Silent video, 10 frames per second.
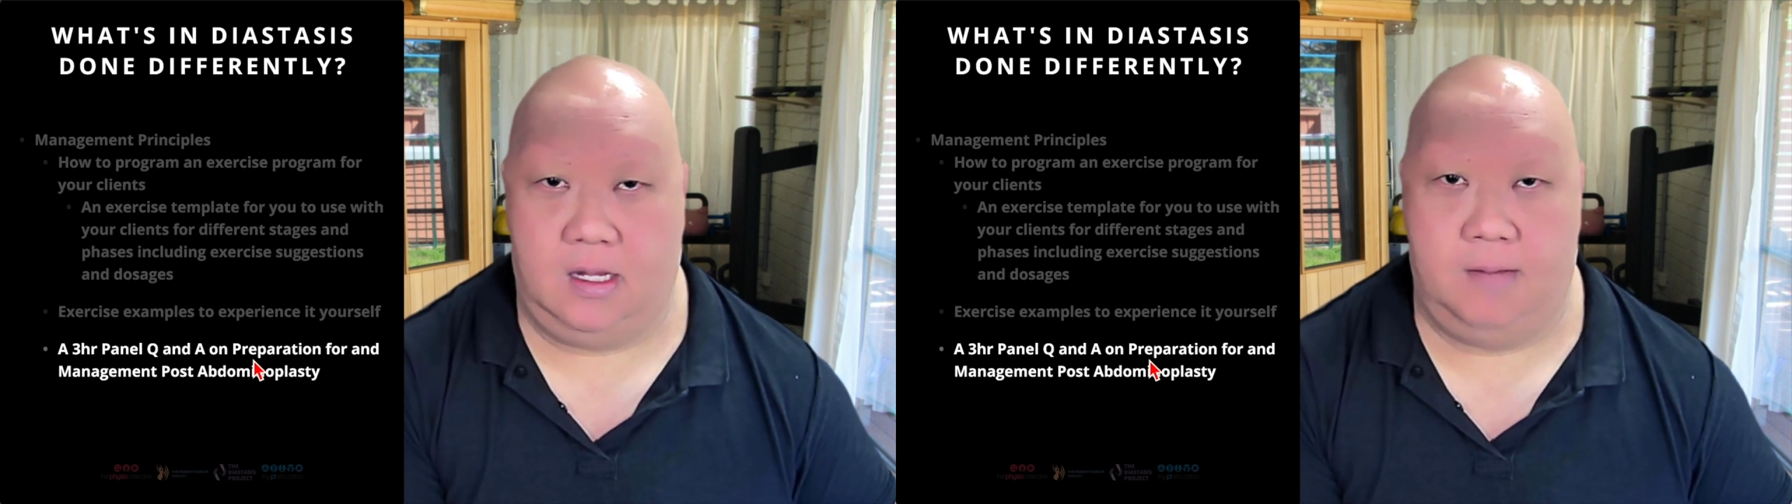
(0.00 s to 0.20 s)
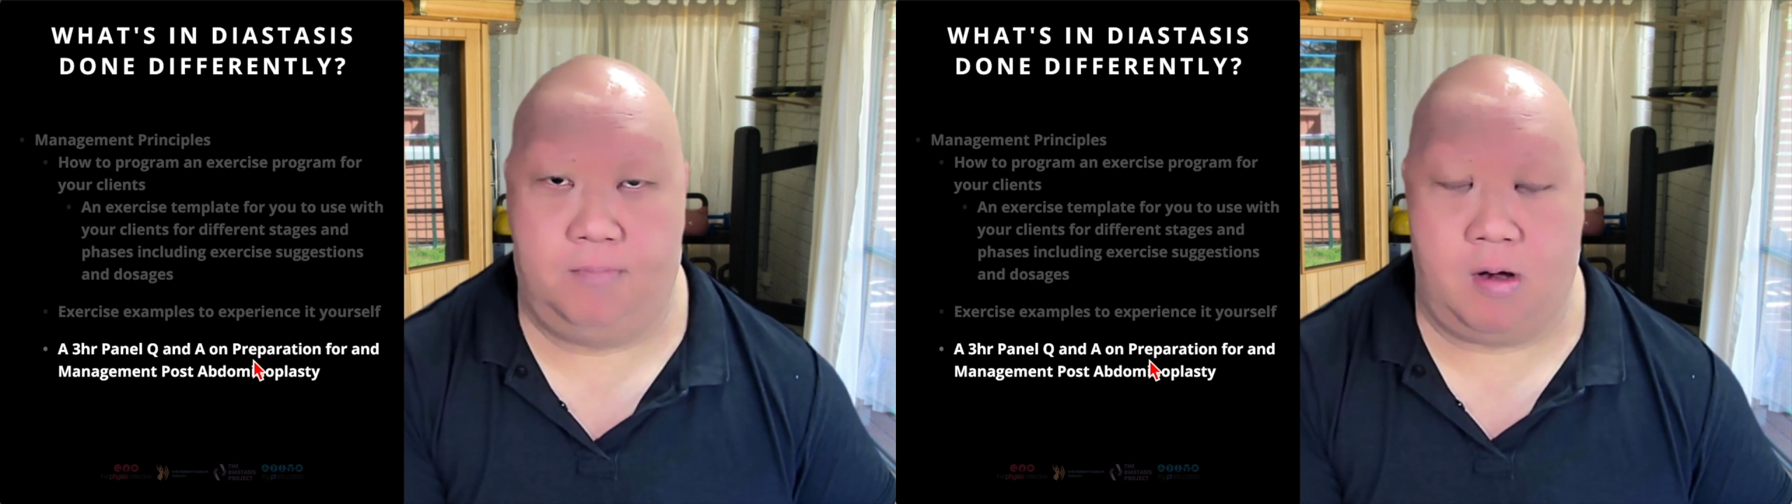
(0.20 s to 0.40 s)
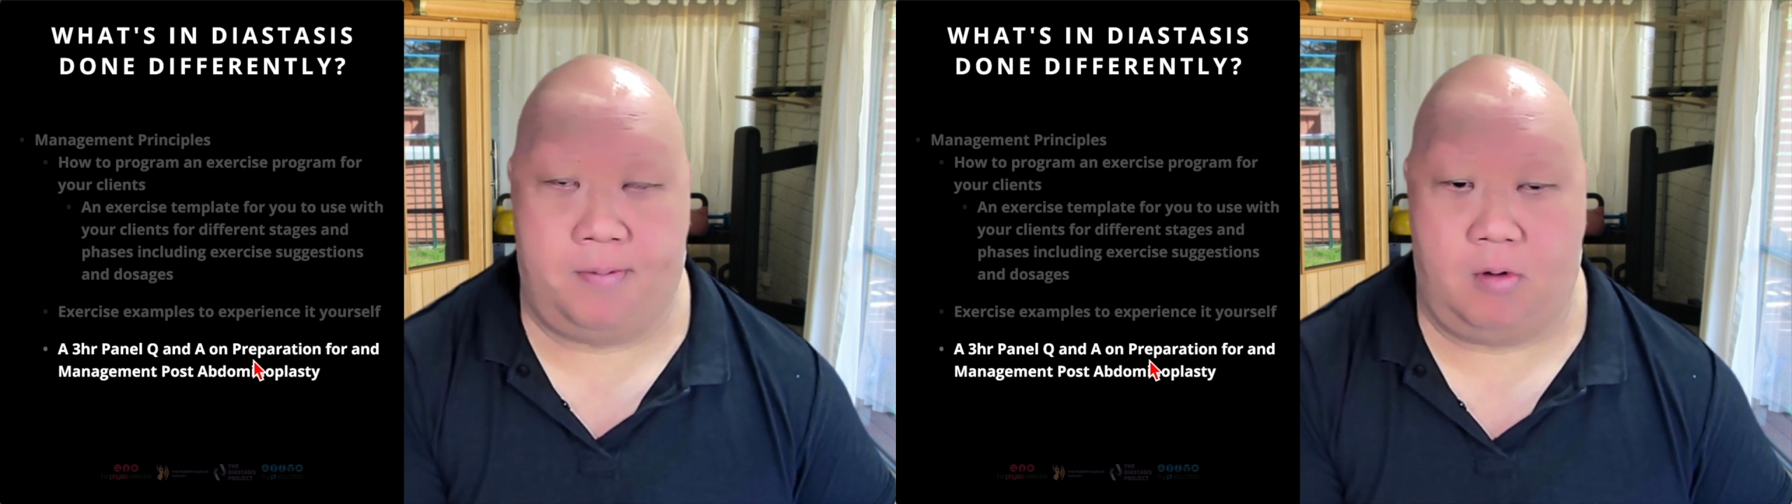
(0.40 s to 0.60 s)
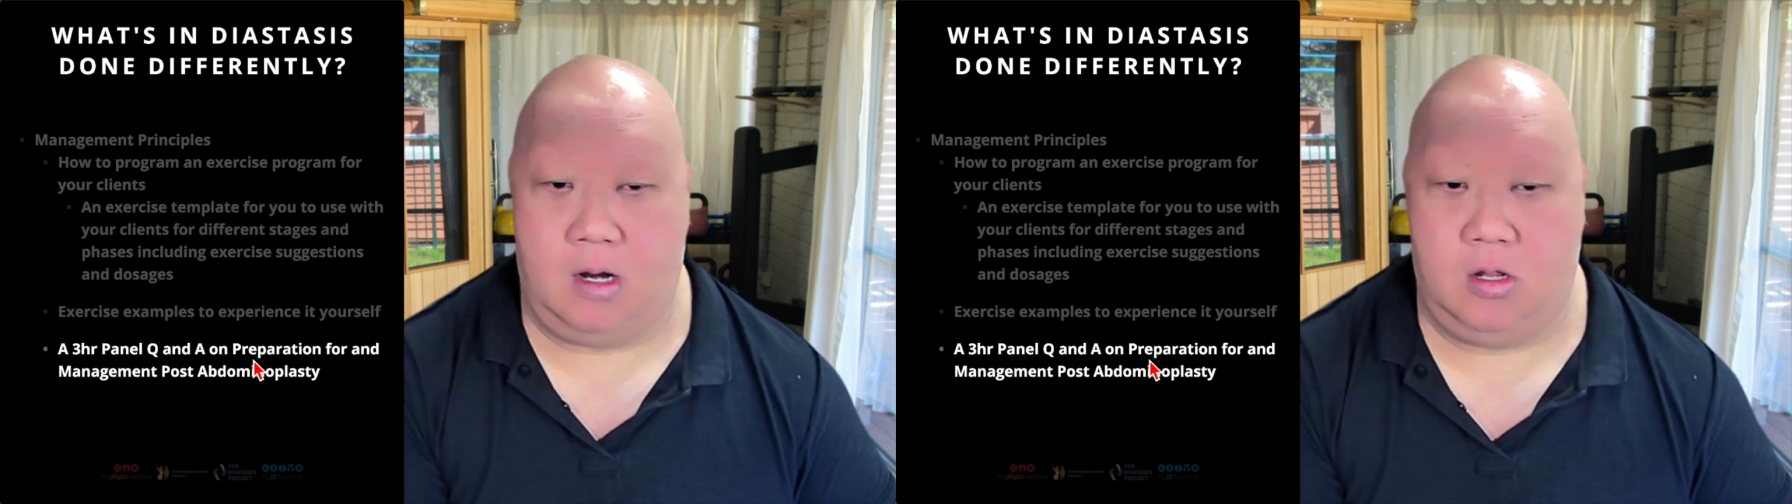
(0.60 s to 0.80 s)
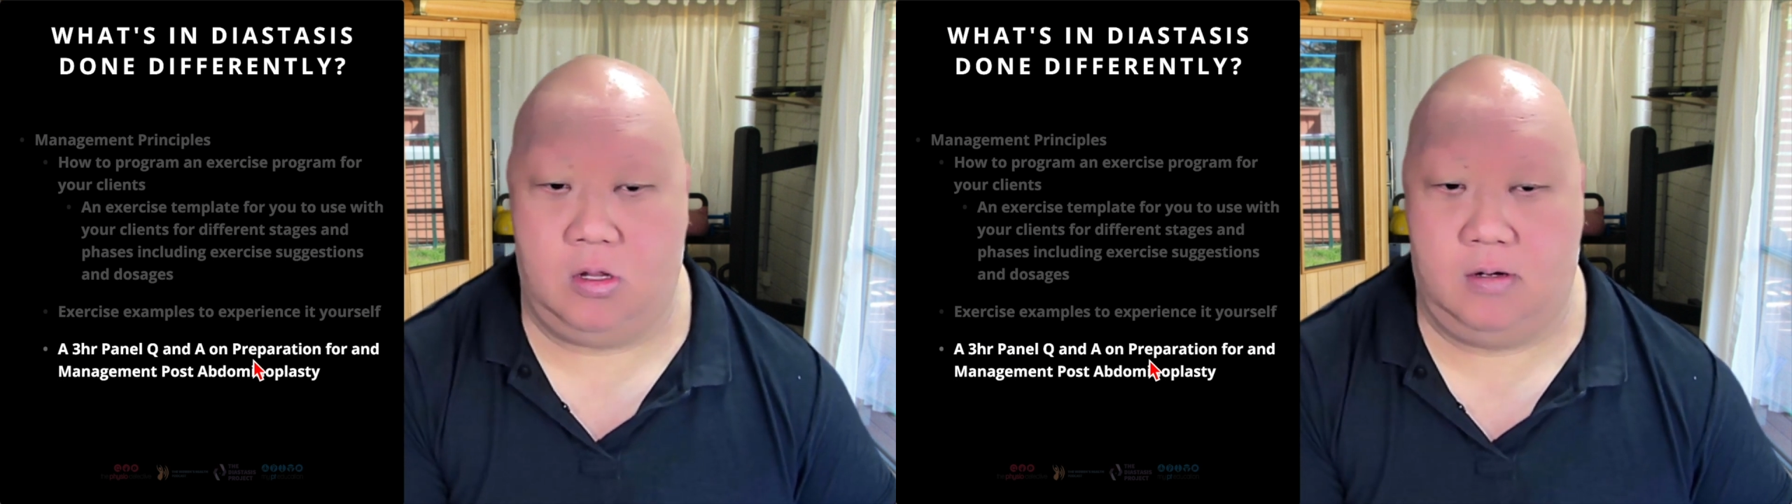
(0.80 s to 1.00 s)
in
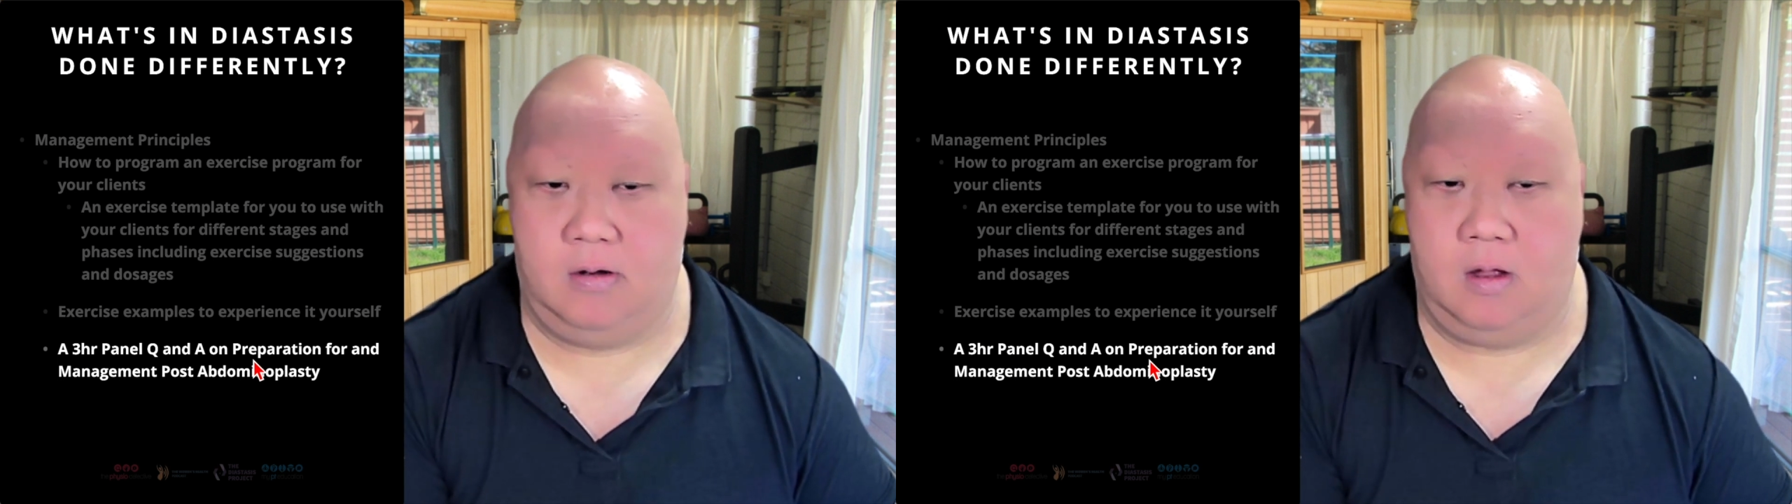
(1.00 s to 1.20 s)
preparation